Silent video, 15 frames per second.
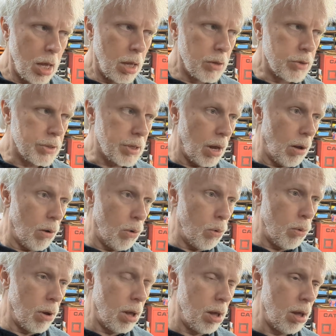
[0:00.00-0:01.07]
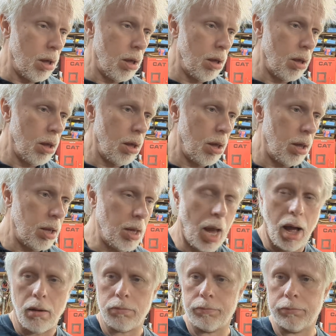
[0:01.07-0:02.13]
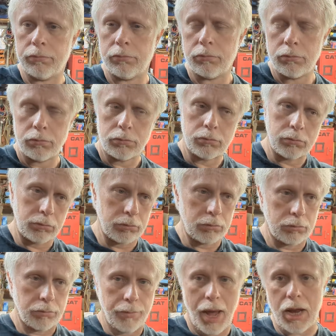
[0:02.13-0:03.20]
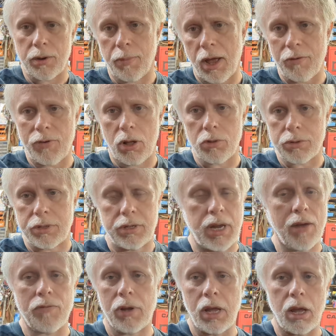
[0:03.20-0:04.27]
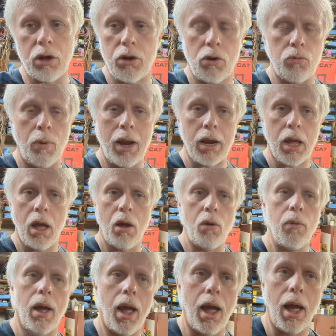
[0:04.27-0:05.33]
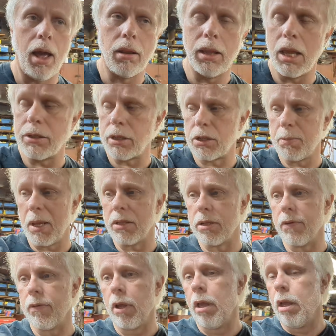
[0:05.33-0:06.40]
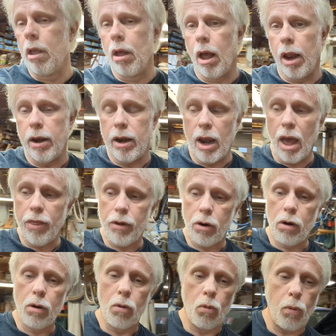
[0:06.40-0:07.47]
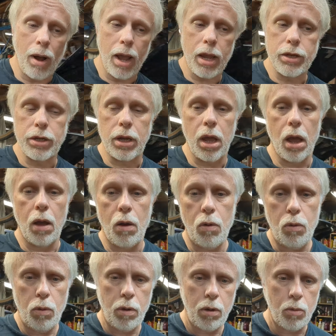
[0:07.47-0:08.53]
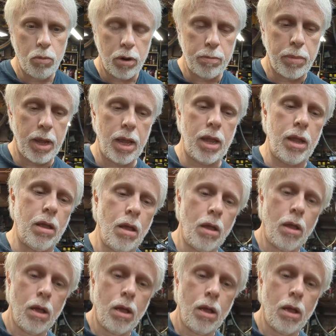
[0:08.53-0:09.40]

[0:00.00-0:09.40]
So, yeah, Magnum manifolds definitely a good way to go and less expensive. Another way to go would be